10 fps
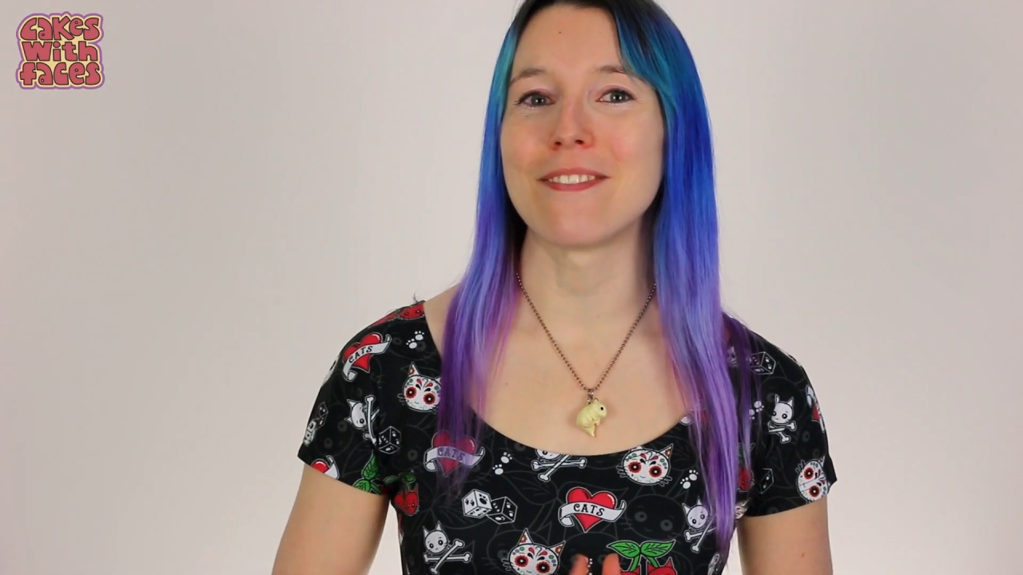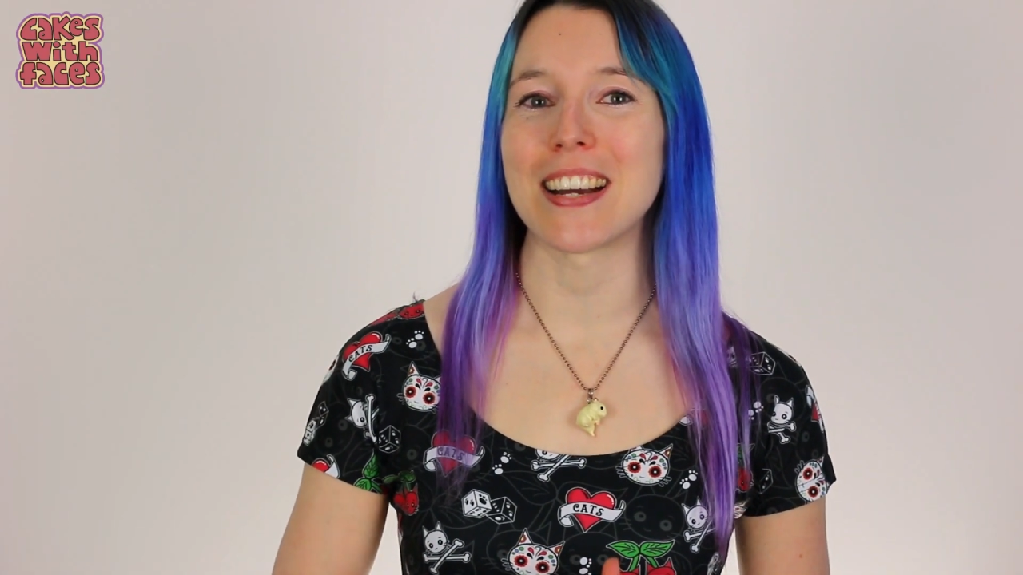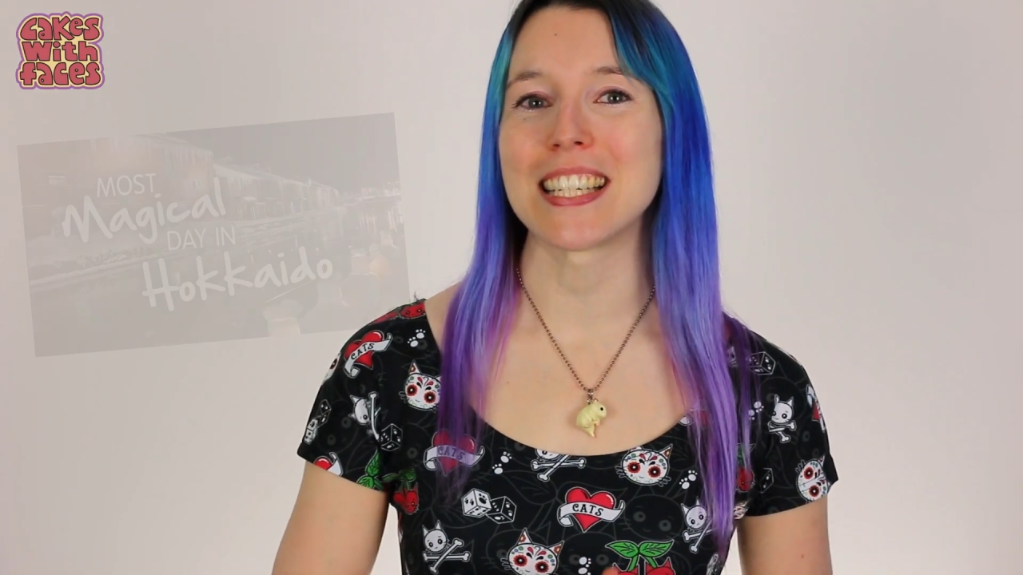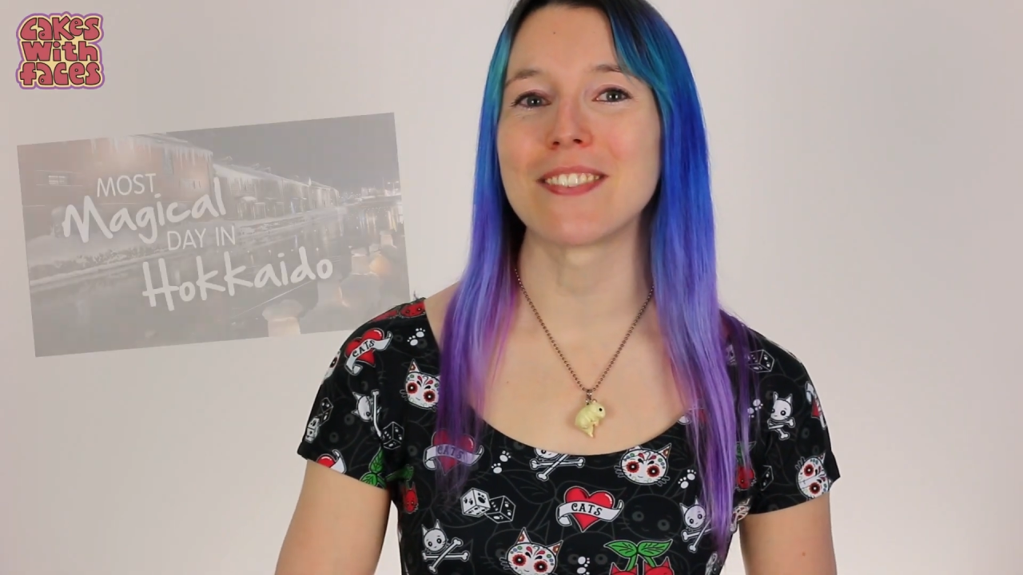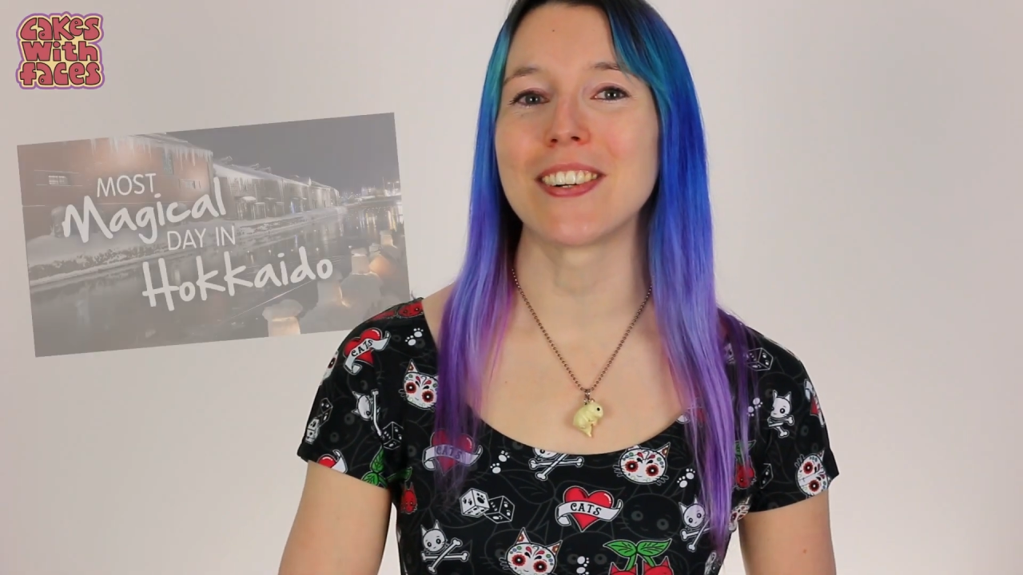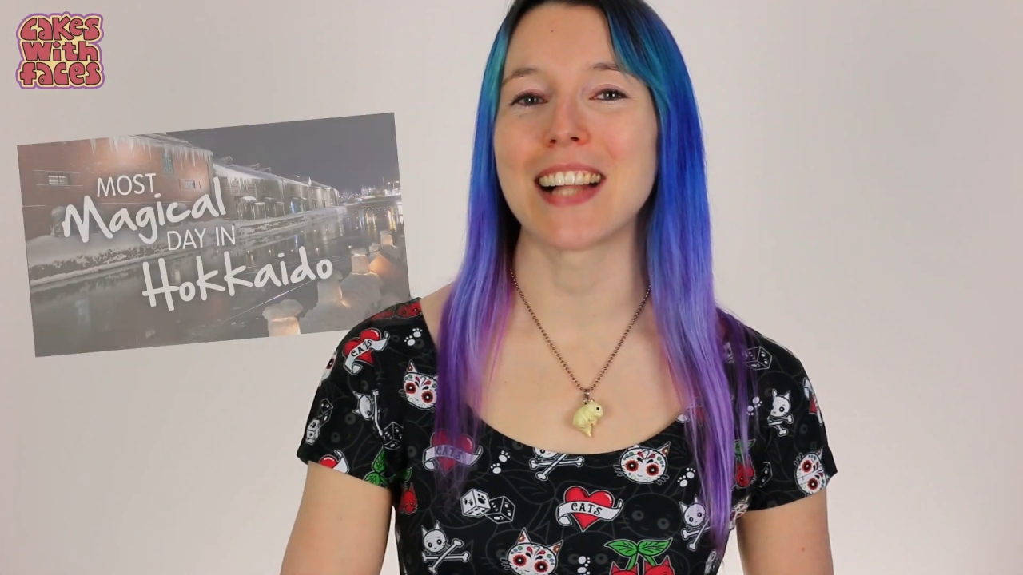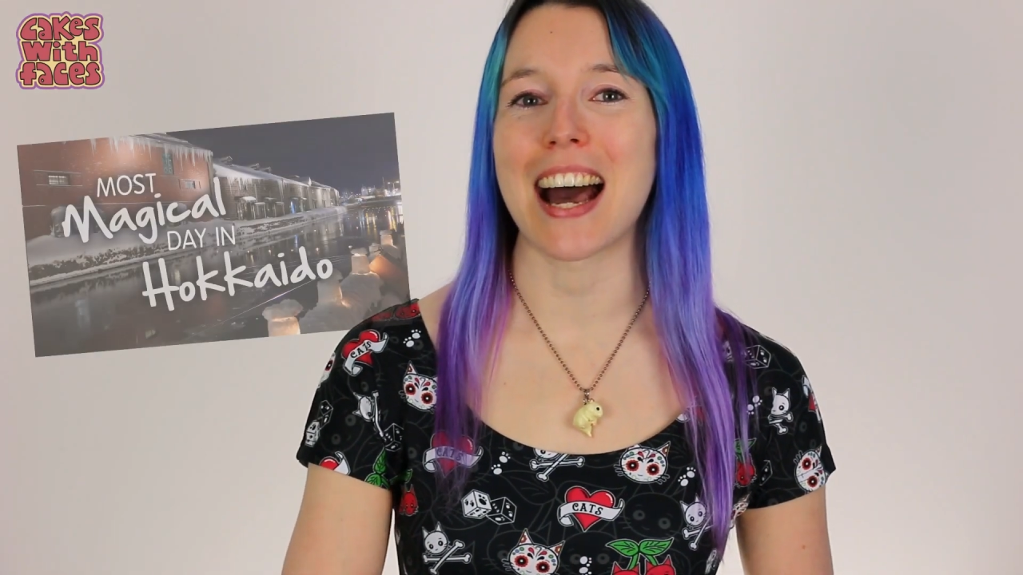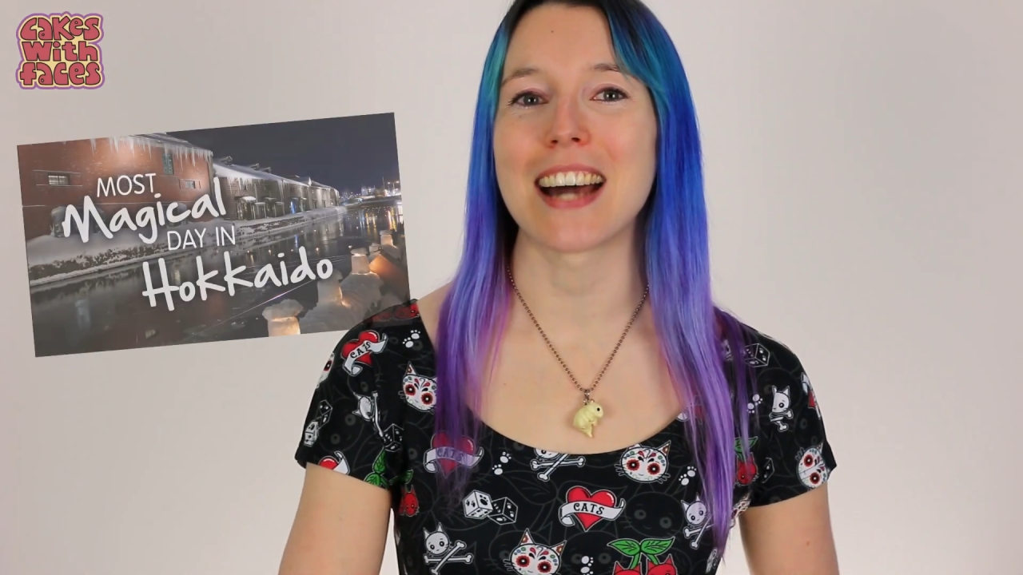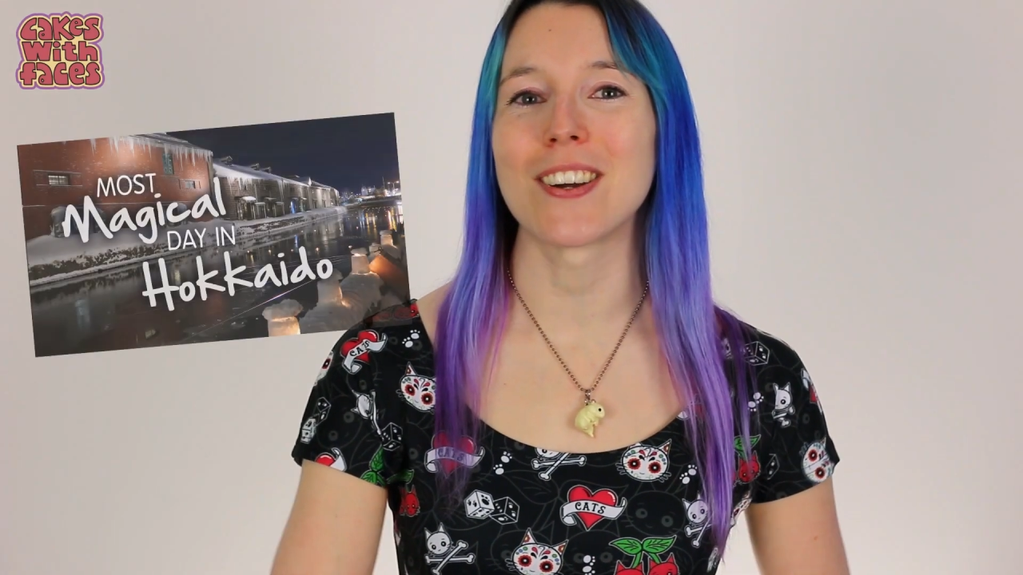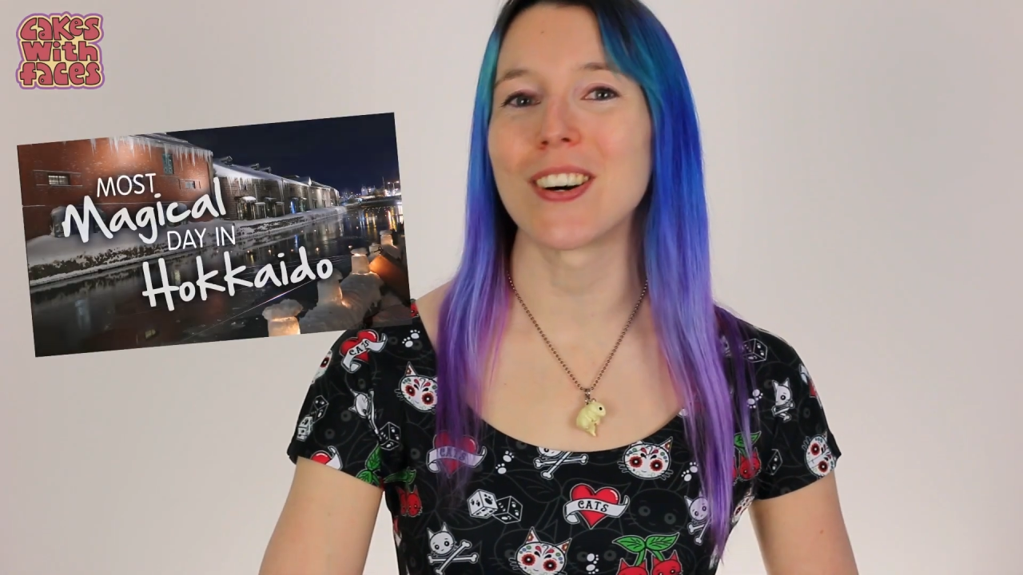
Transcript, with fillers: festival at